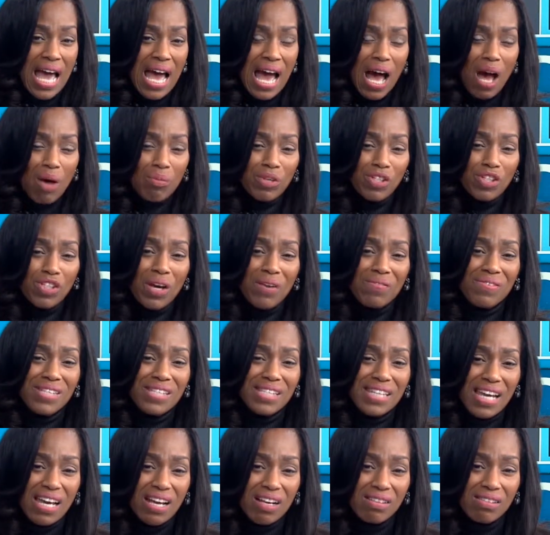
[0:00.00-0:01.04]
how much have
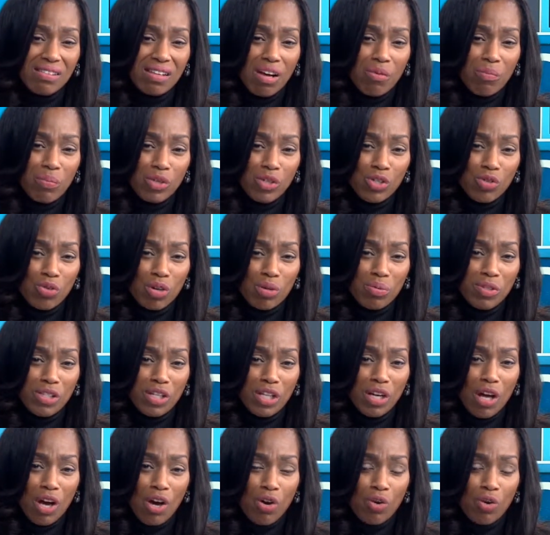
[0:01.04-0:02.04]
sales of prescription